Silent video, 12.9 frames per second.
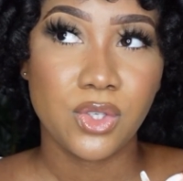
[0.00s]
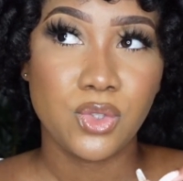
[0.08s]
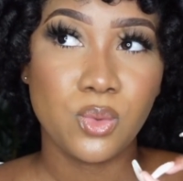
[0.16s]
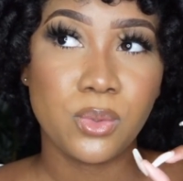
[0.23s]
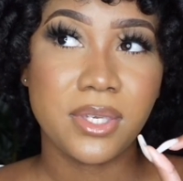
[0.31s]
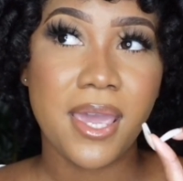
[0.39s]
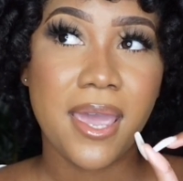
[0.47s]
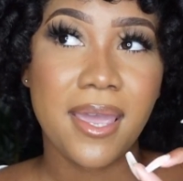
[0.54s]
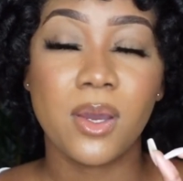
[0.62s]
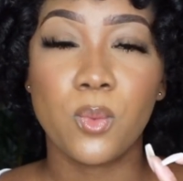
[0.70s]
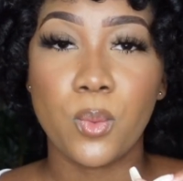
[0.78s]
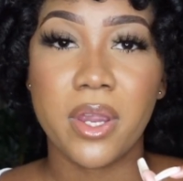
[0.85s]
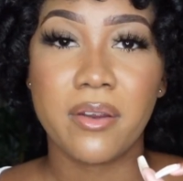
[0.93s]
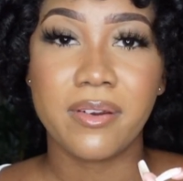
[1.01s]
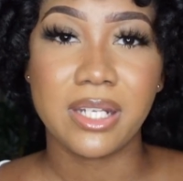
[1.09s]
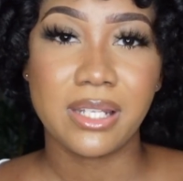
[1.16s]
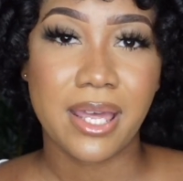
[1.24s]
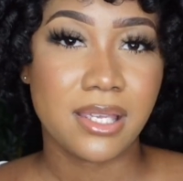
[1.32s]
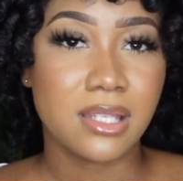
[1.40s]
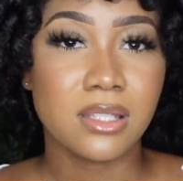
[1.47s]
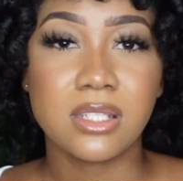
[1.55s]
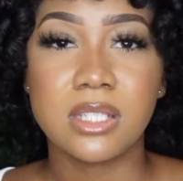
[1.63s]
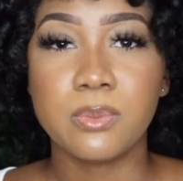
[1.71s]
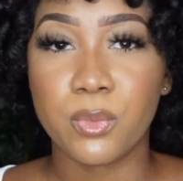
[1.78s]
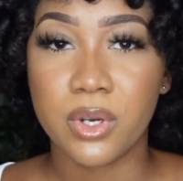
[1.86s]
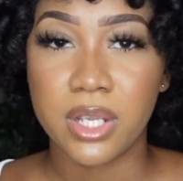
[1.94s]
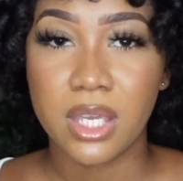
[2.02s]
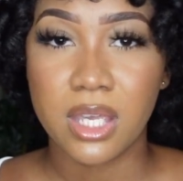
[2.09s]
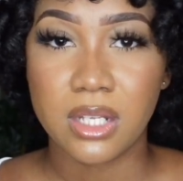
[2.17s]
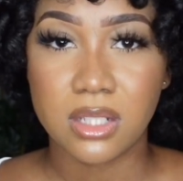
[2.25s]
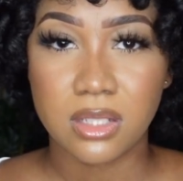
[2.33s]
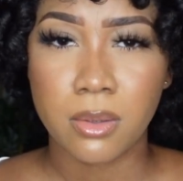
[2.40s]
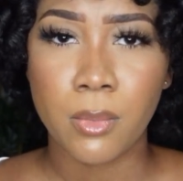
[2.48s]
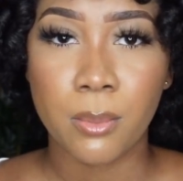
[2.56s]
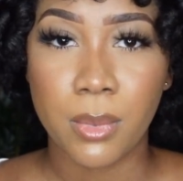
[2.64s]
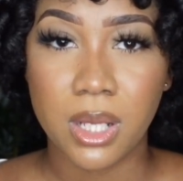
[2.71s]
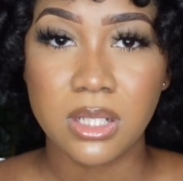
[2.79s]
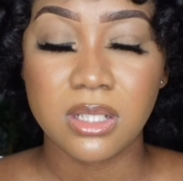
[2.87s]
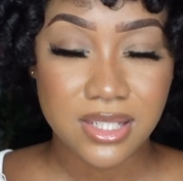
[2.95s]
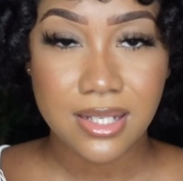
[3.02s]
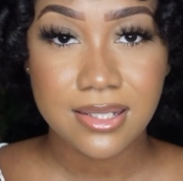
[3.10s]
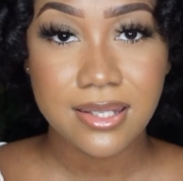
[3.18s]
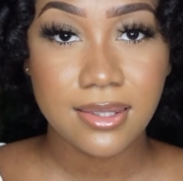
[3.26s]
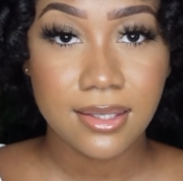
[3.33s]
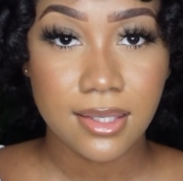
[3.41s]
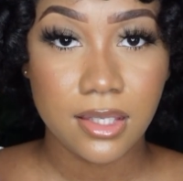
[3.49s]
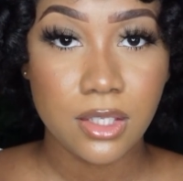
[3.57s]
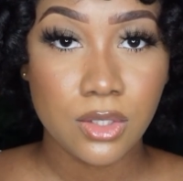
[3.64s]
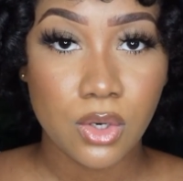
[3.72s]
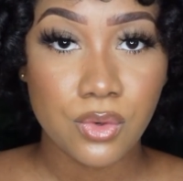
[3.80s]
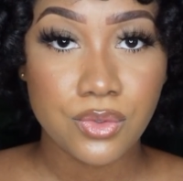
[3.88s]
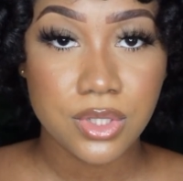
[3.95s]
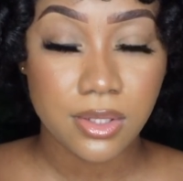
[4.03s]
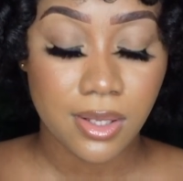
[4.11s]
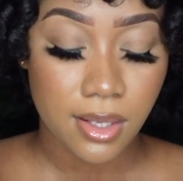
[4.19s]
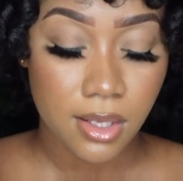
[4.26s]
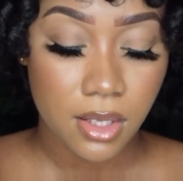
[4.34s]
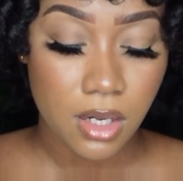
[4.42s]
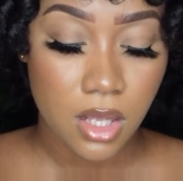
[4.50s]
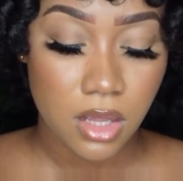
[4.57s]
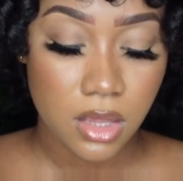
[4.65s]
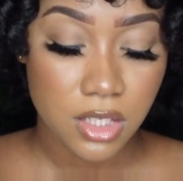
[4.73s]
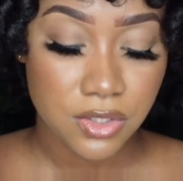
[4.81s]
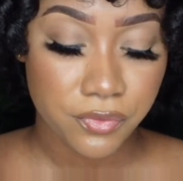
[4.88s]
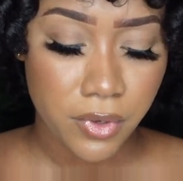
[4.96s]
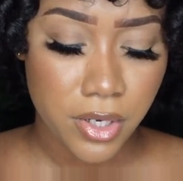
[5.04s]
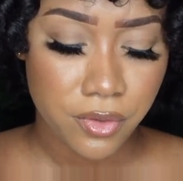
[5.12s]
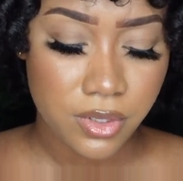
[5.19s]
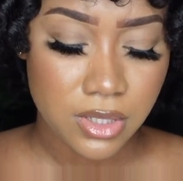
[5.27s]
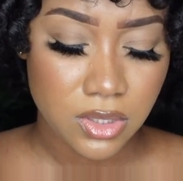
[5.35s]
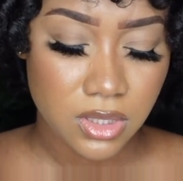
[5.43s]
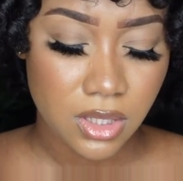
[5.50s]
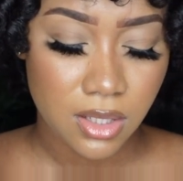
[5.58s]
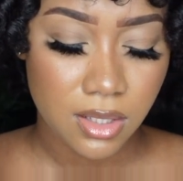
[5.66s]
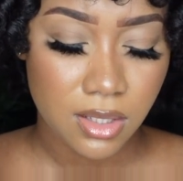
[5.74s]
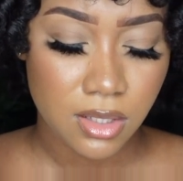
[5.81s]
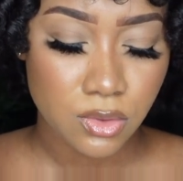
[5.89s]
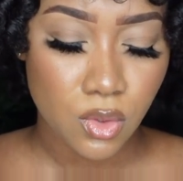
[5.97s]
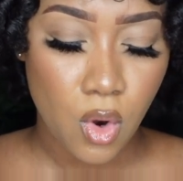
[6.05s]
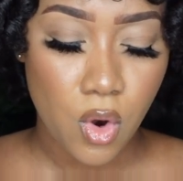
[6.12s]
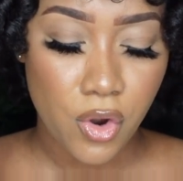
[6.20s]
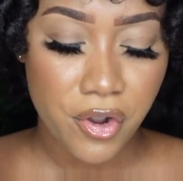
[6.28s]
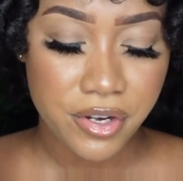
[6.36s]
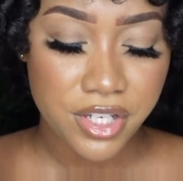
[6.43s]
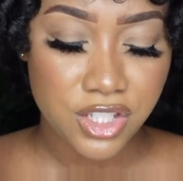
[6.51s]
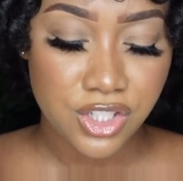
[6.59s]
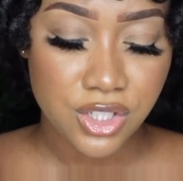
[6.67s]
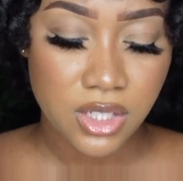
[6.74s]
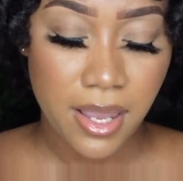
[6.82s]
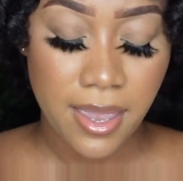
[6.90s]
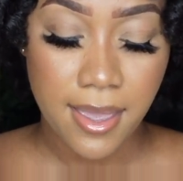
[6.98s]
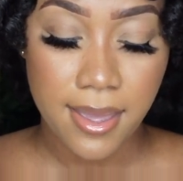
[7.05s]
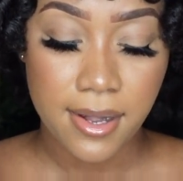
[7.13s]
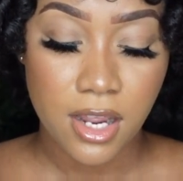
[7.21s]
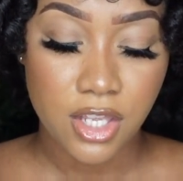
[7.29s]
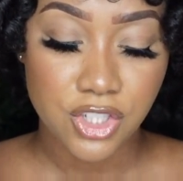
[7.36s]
you can't wear it like in the spring and summer months. It says that the keynotes in this fragrance is orange and